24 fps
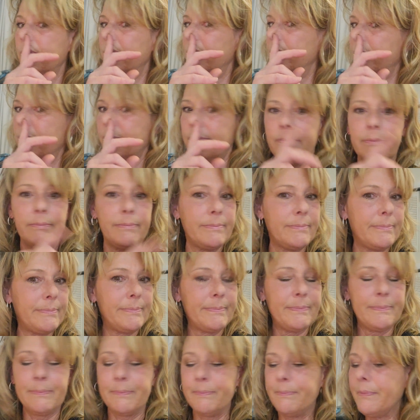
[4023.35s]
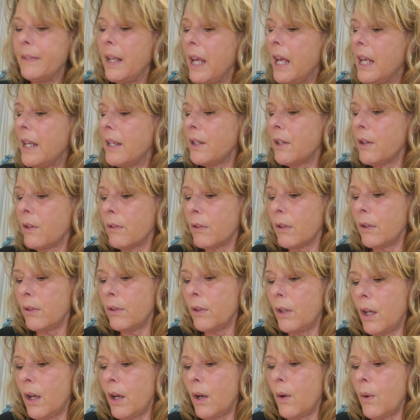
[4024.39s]
No, no,
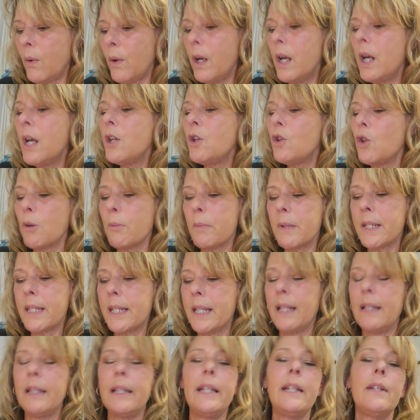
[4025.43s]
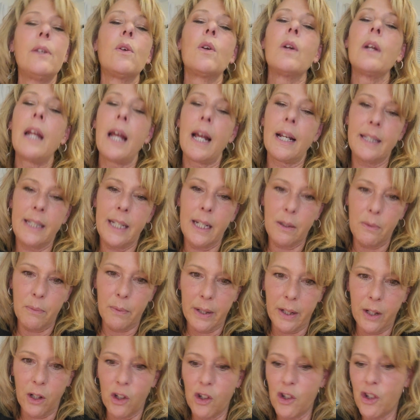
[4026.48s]
no. Normosaline or lactate
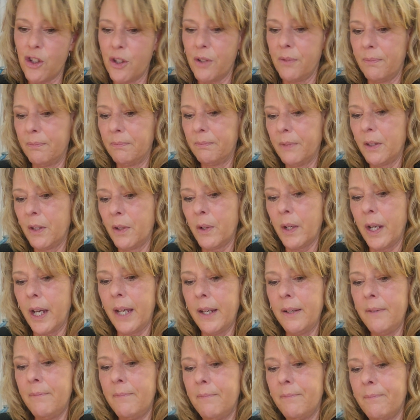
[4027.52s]
ringers, okay?